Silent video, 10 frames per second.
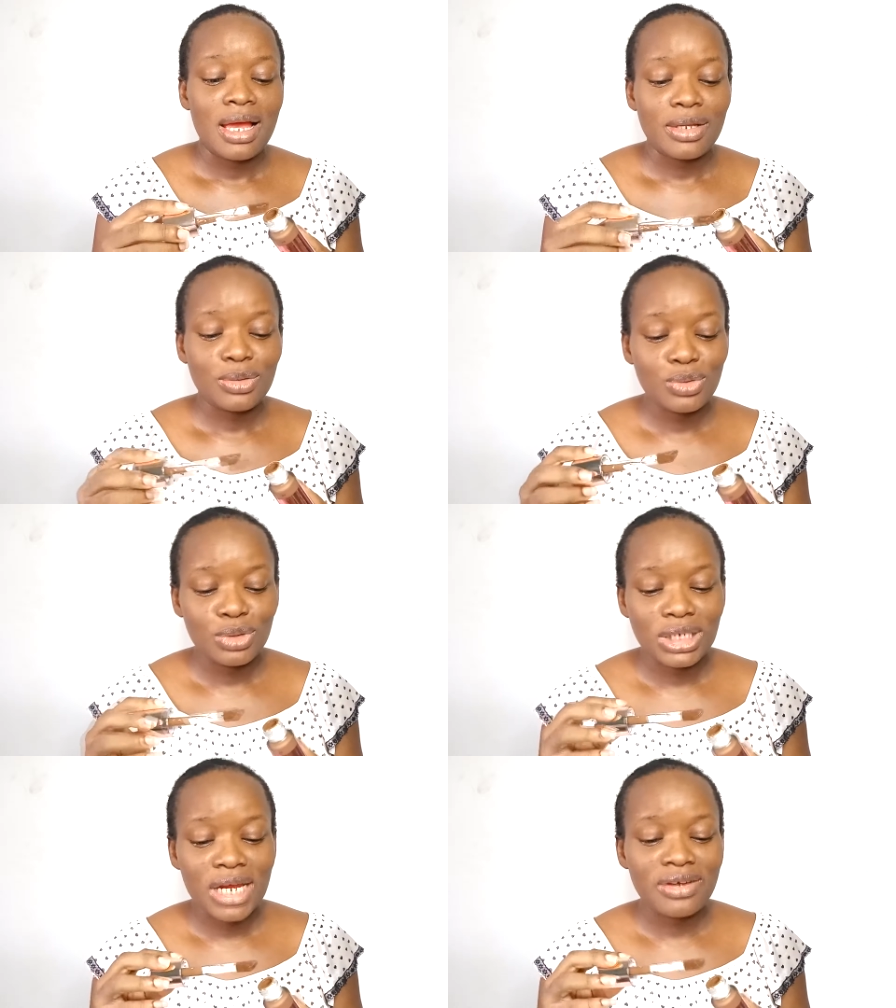I don't know,
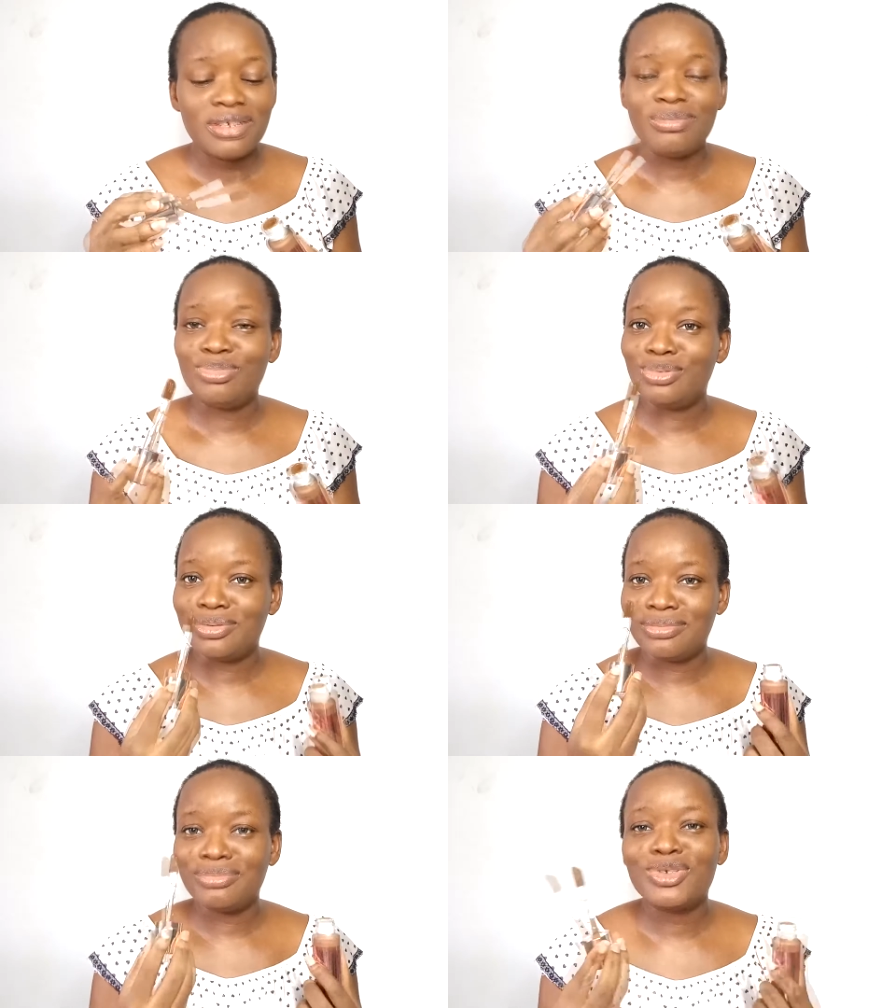Jerry,
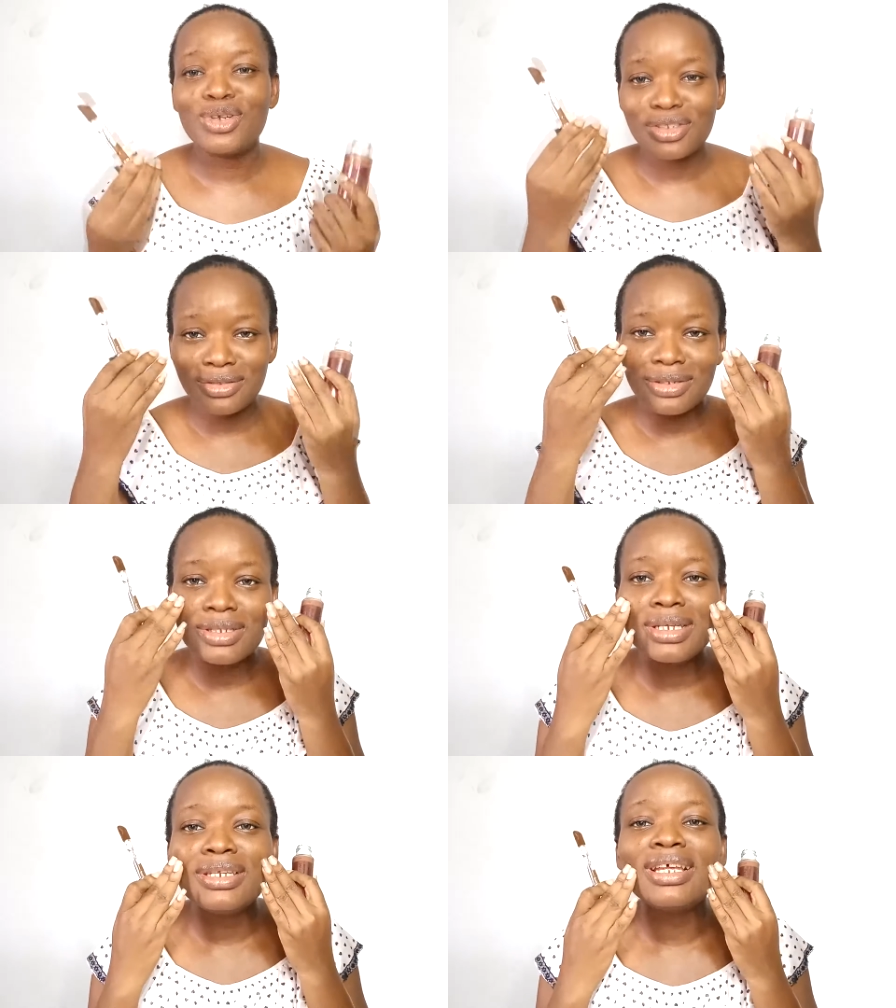because
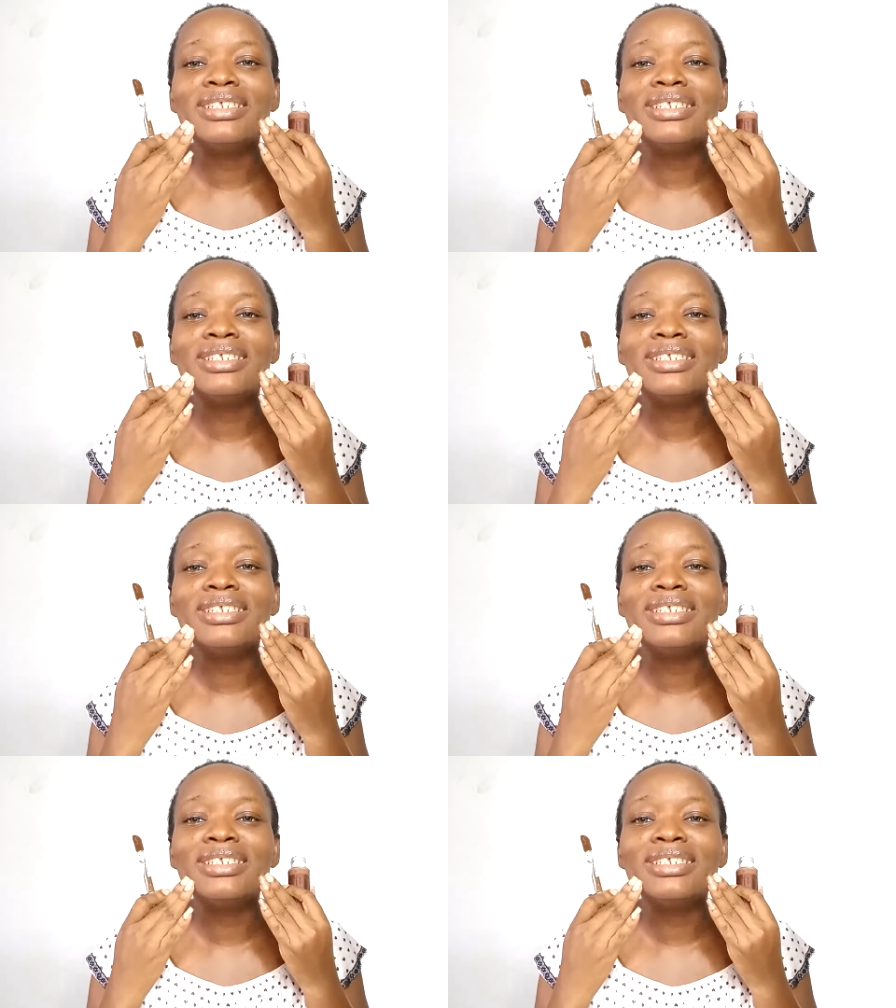then